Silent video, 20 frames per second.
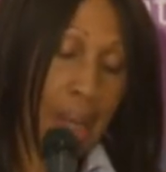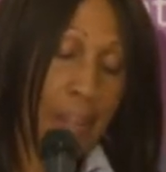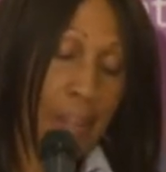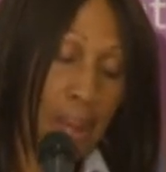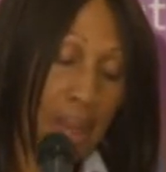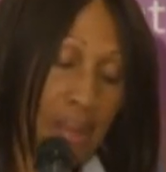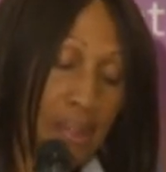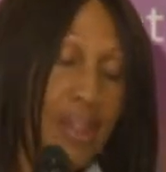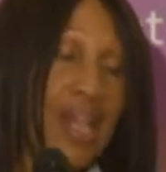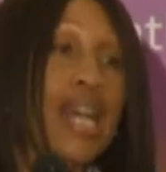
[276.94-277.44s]

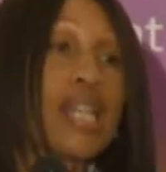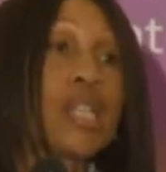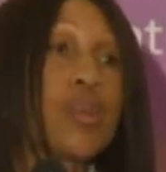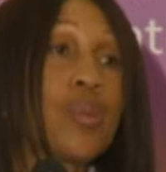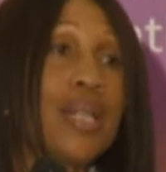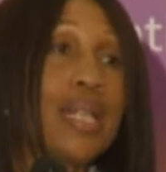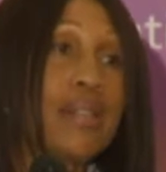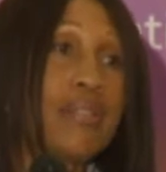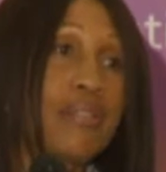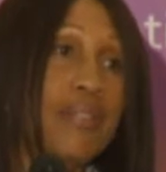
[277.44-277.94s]
but that
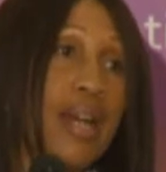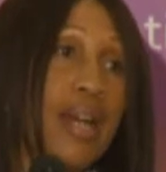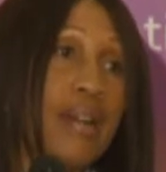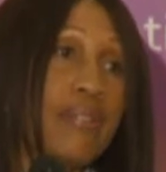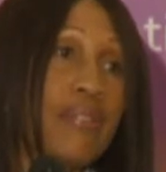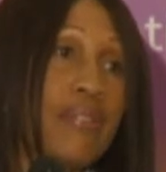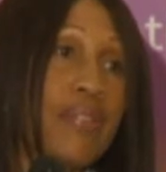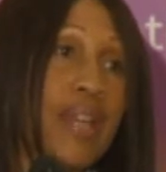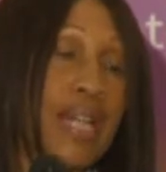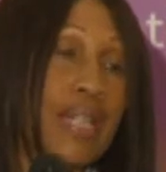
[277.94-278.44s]
will
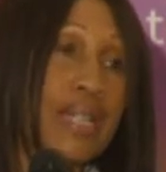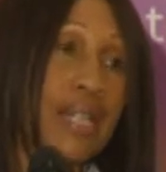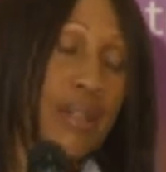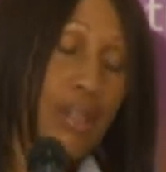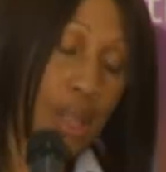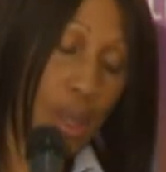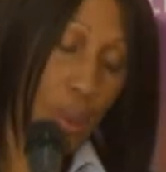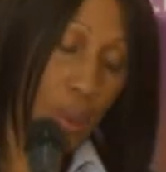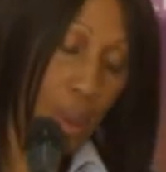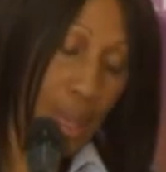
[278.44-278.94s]
affect
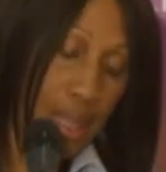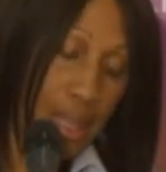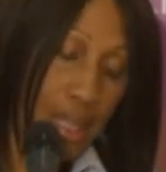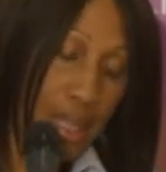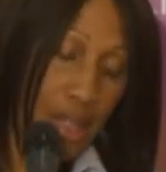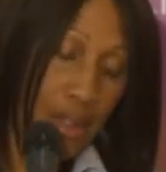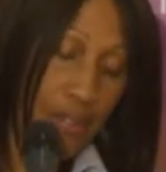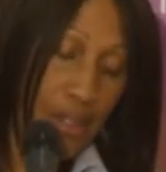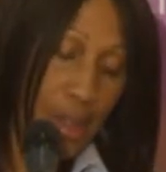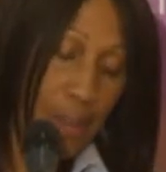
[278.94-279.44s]
the quality
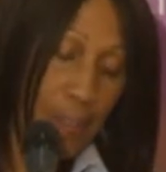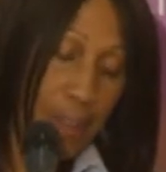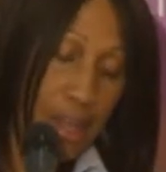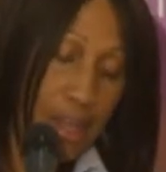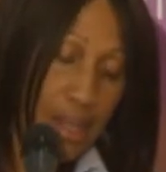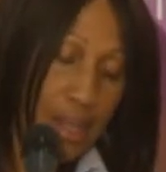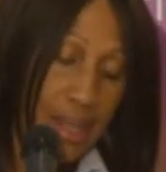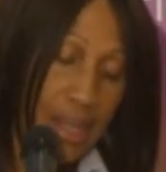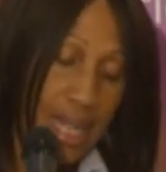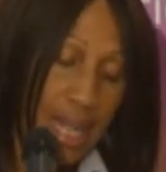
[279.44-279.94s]
of your
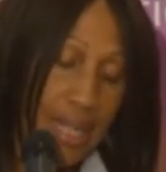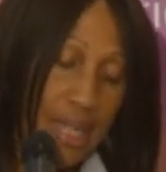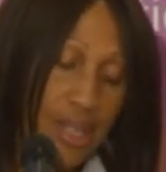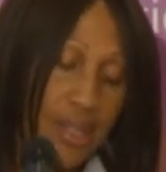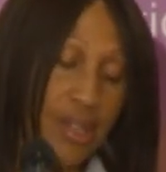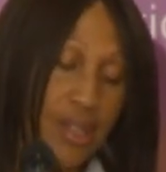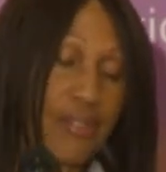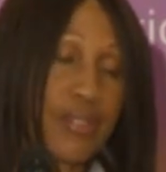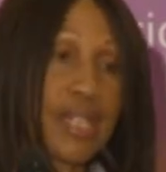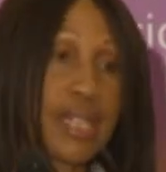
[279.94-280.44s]
product and
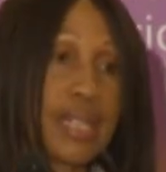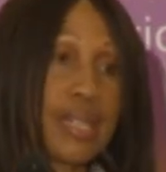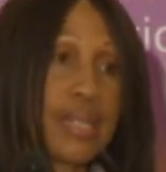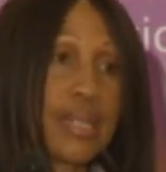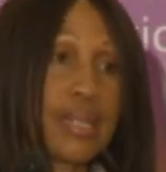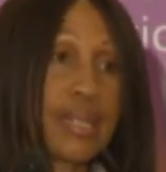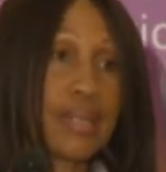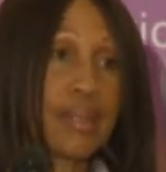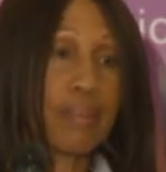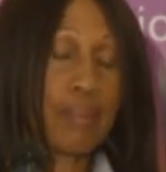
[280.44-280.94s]

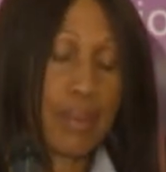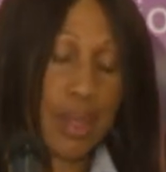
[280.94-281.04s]
services,